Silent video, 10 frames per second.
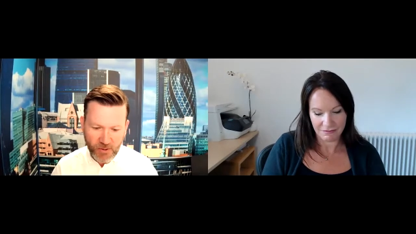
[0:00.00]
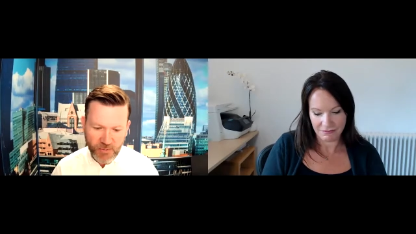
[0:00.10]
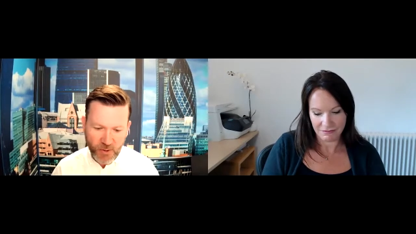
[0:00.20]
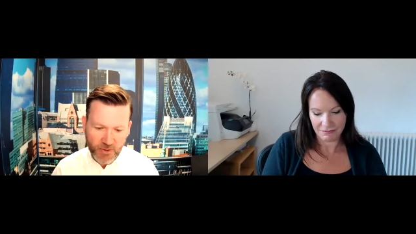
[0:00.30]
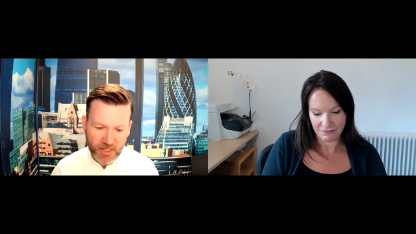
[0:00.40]
Speaker 1: the
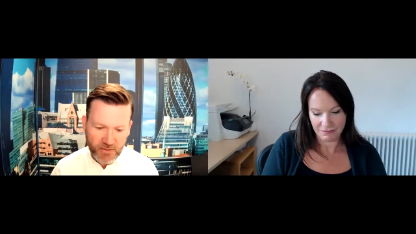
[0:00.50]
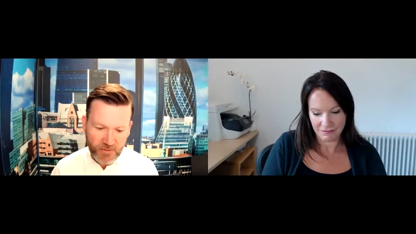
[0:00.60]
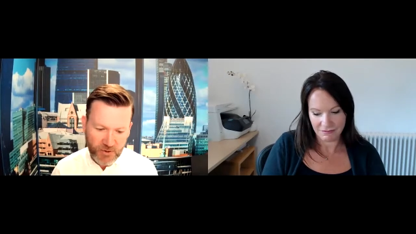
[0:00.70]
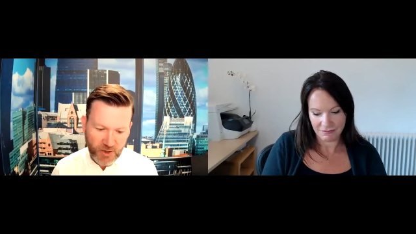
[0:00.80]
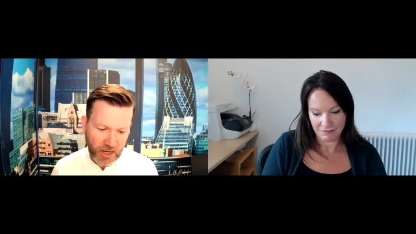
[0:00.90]
14th
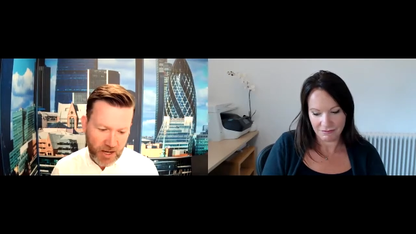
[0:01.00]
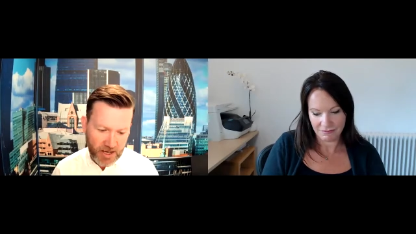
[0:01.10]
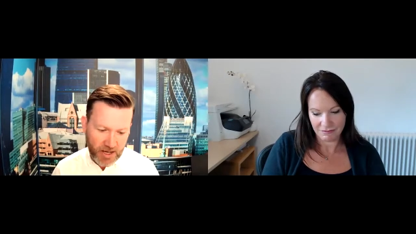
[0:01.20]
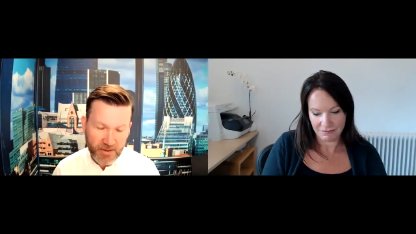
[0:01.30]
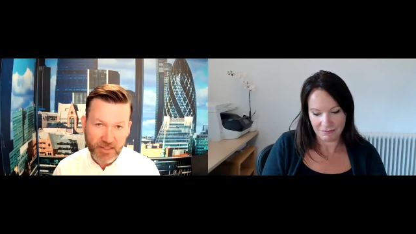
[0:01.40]
of
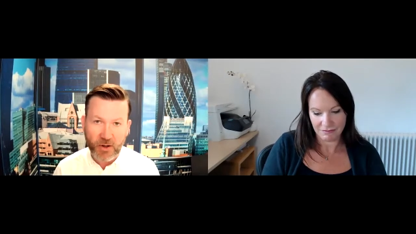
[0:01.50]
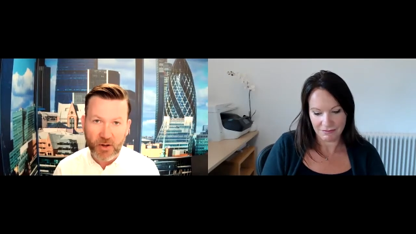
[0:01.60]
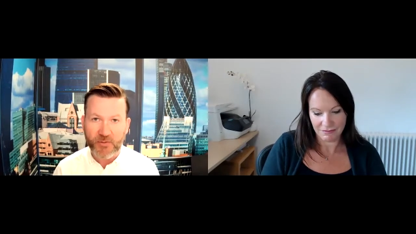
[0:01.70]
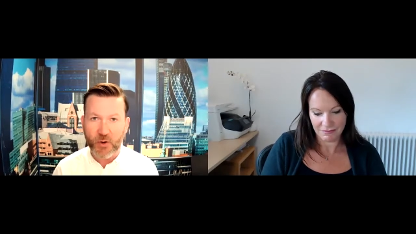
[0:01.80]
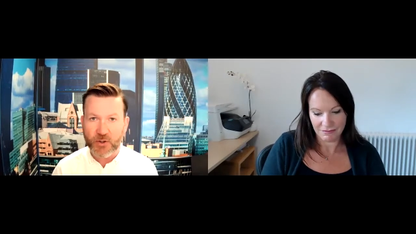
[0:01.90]
July, and there's
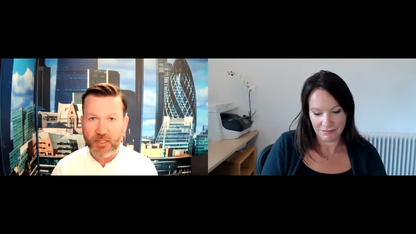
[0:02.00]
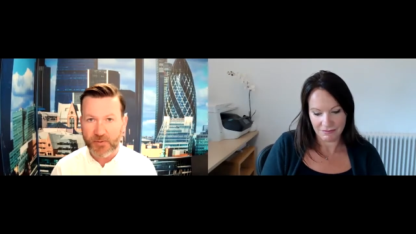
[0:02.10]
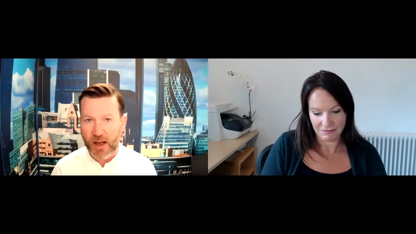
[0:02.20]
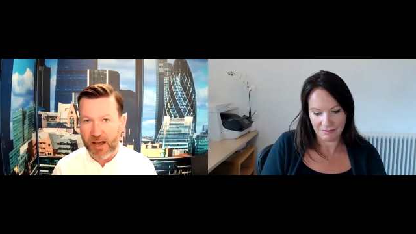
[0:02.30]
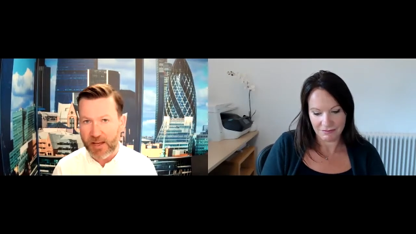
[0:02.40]
only
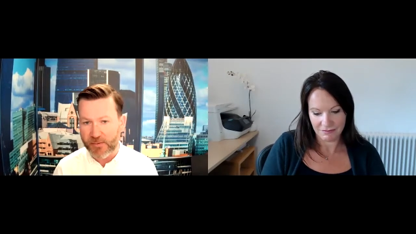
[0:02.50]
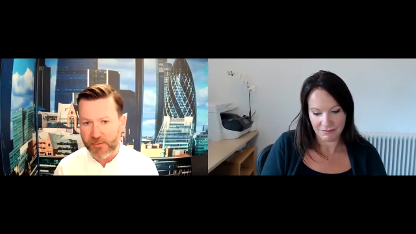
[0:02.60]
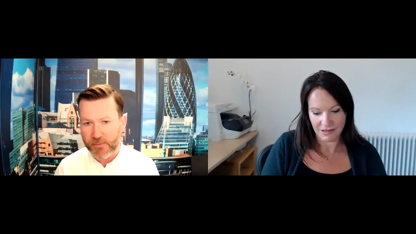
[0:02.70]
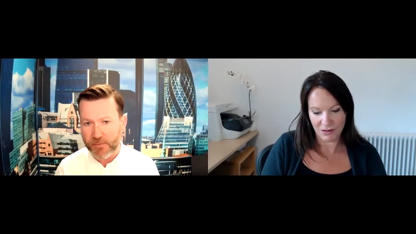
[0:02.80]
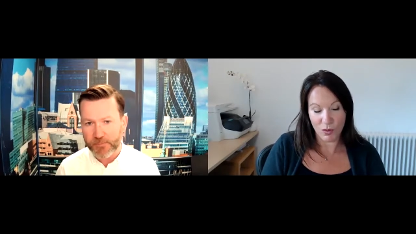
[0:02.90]
45.
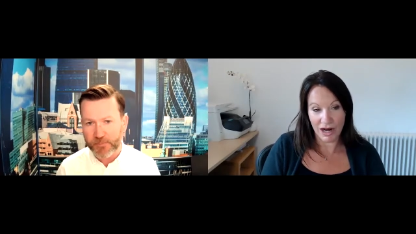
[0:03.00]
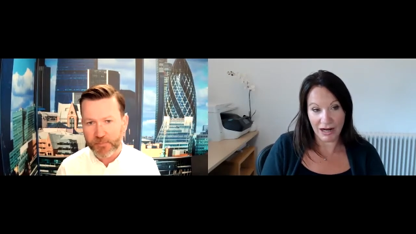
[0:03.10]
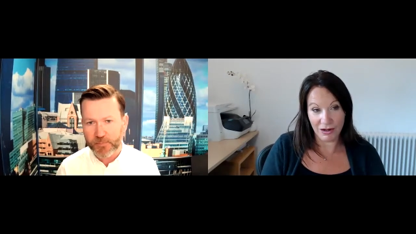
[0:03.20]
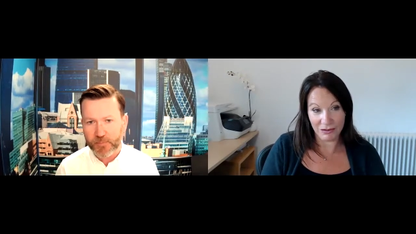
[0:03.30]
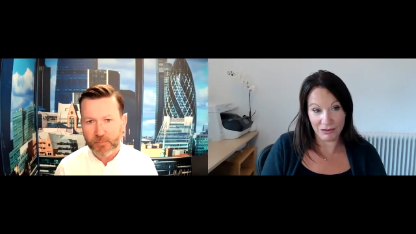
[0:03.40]

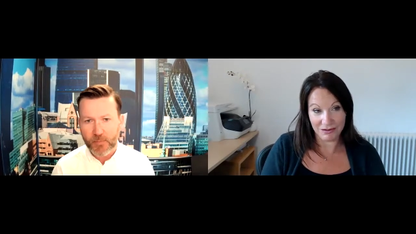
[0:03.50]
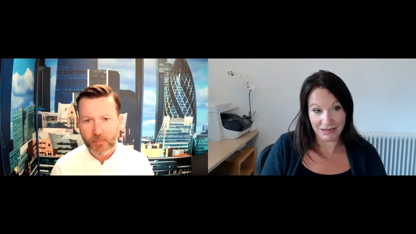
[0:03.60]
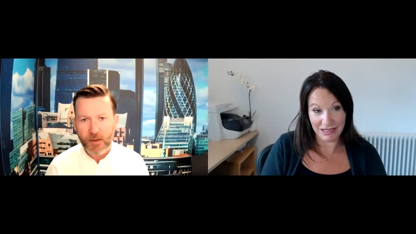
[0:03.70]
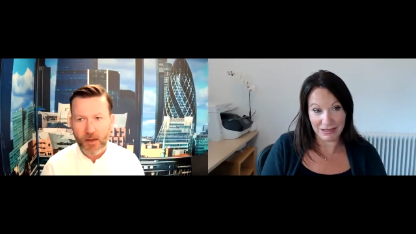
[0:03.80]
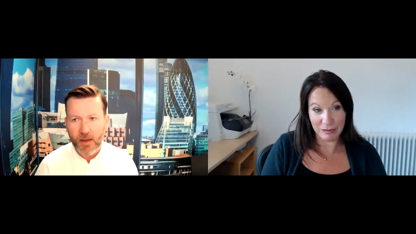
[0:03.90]
Speaker 2: Wow,
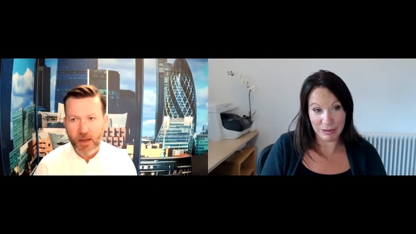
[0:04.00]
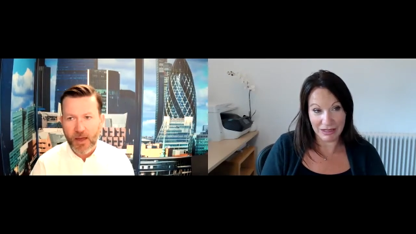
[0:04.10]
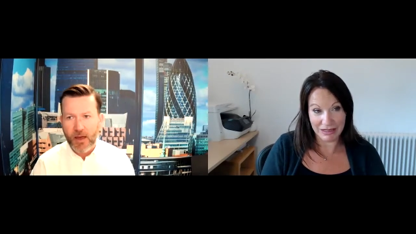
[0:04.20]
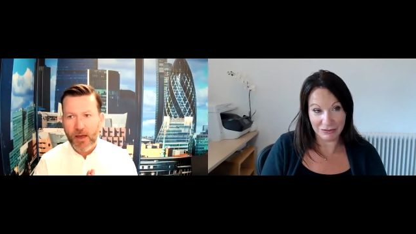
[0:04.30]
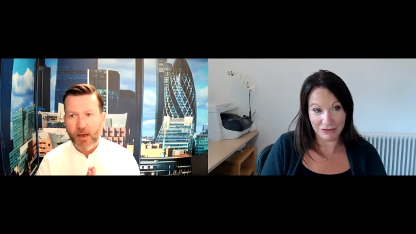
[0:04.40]
that's a
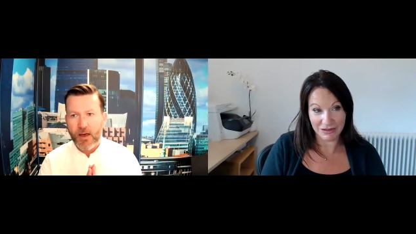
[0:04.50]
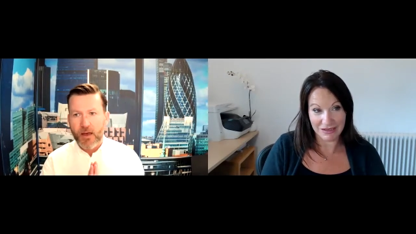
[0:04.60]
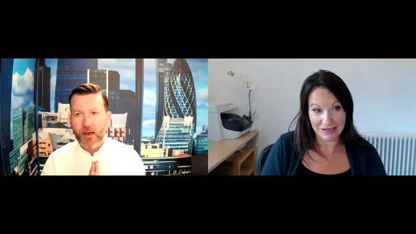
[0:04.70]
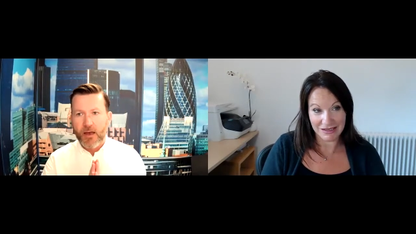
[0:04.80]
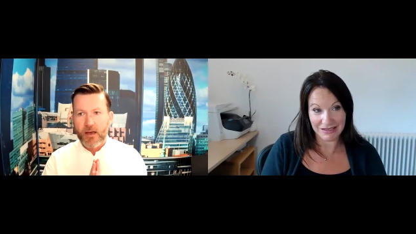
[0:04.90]
big
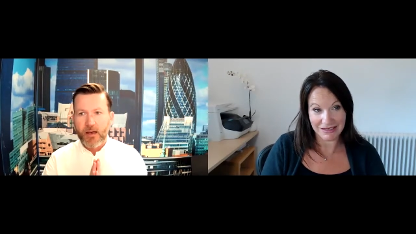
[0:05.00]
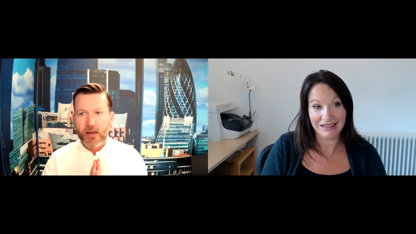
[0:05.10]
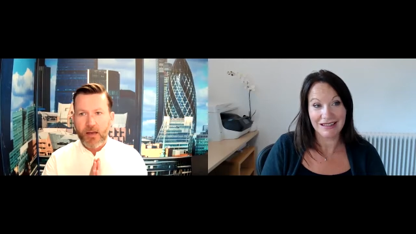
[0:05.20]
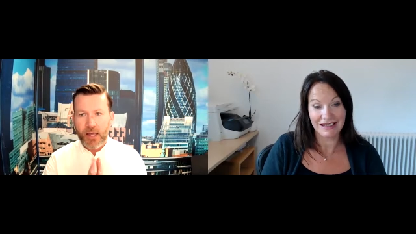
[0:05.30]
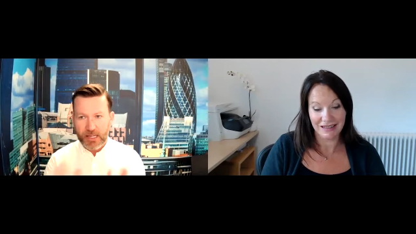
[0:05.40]
difference.
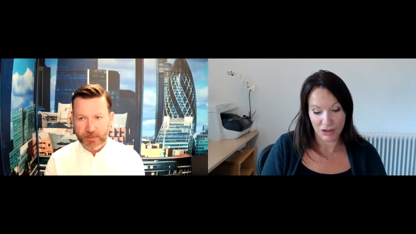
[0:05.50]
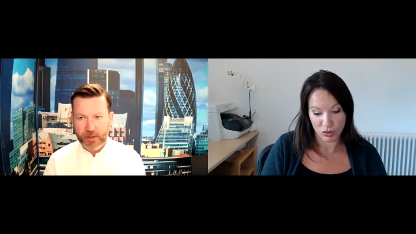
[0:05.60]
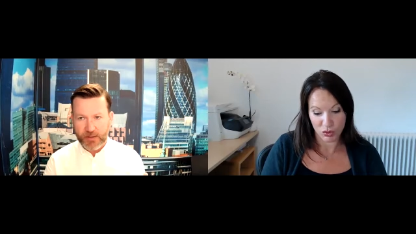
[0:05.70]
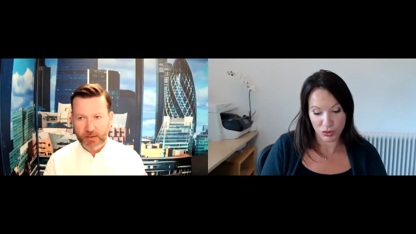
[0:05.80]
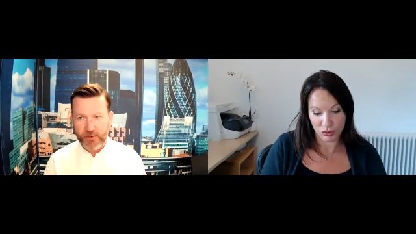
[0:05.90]
Speaker 1: It is a
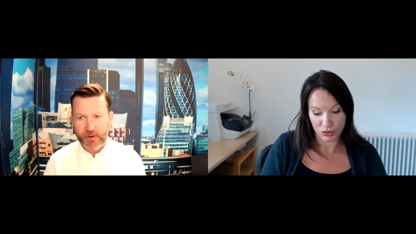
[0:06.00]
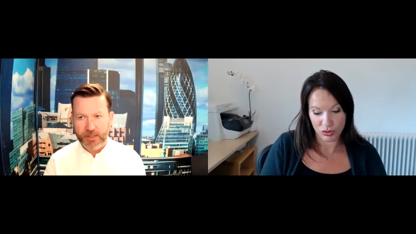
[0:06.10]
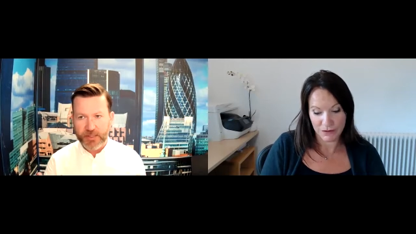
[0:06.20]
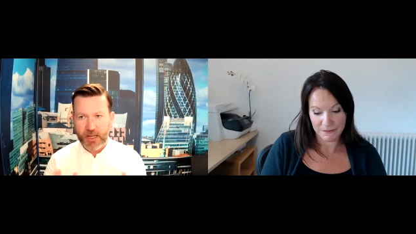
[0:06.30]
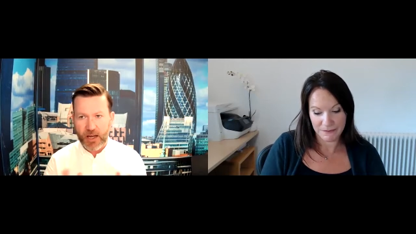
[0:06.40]
big
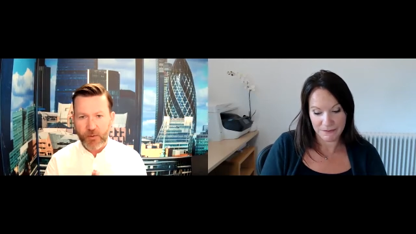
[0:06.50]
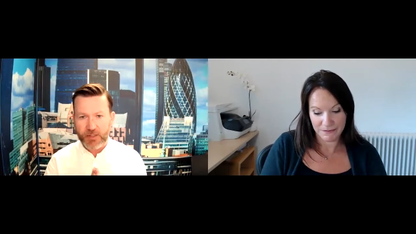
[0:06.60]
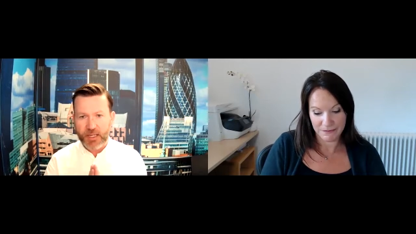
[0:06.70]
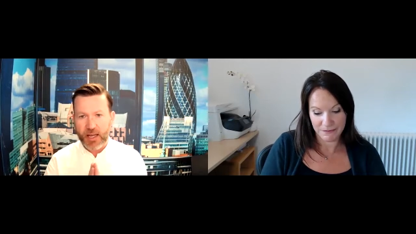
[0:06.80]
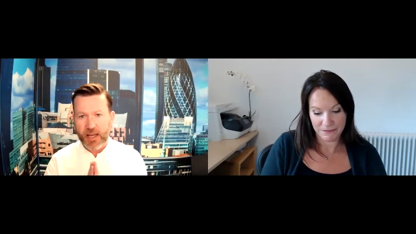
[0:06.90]
difference. I would
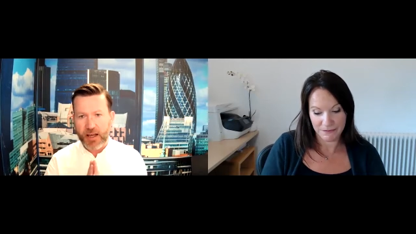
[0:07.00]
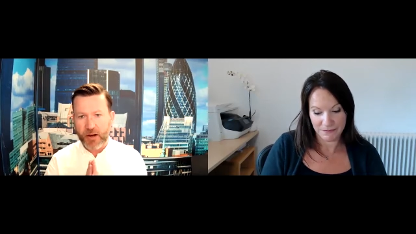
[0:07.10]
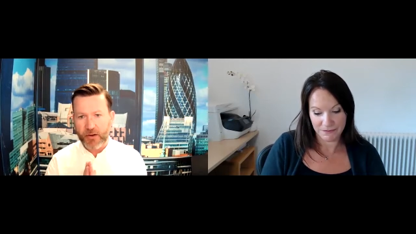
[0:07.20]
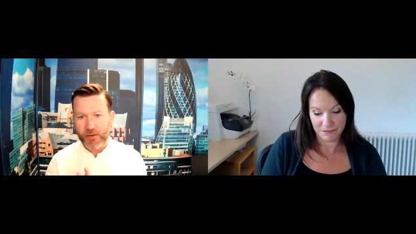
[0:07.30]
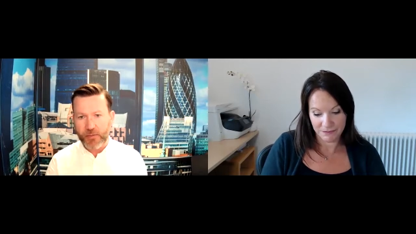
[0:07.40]
say a
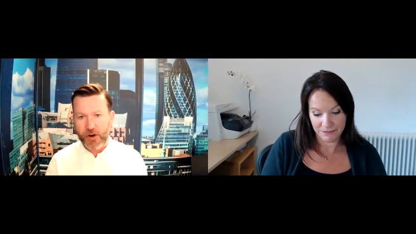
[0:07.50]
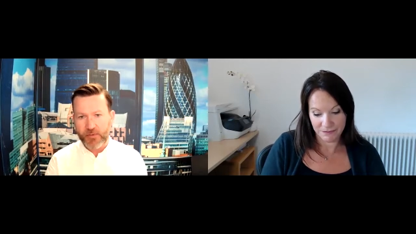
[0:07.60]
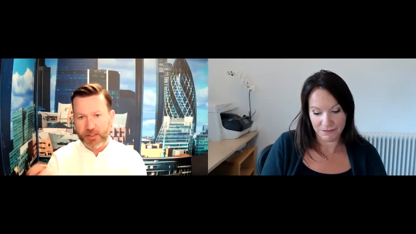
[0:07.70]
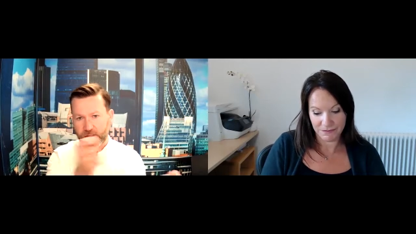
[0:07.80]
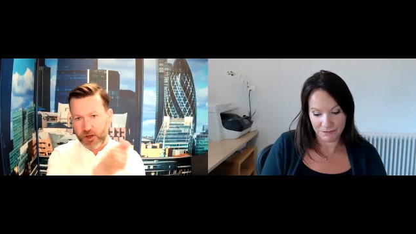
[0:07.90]
lot of the
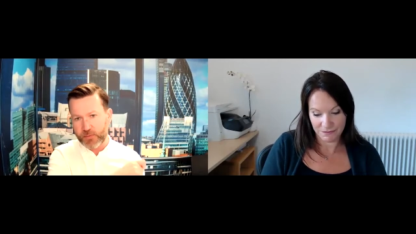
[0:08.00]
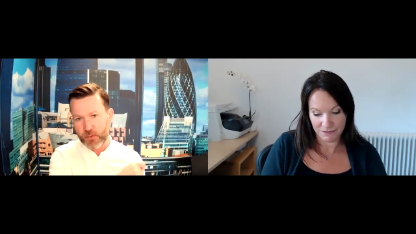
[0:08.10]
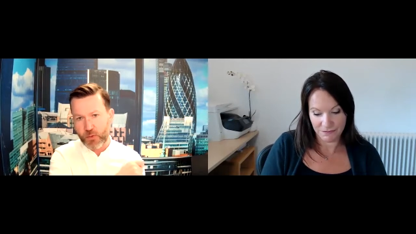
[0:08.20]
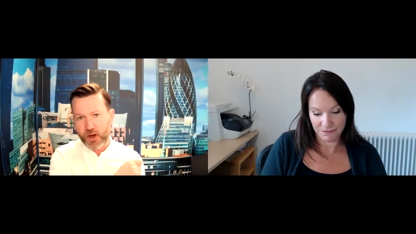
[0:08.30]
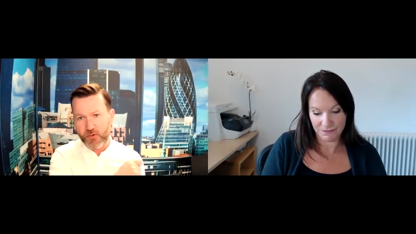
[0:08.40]
previous jobs were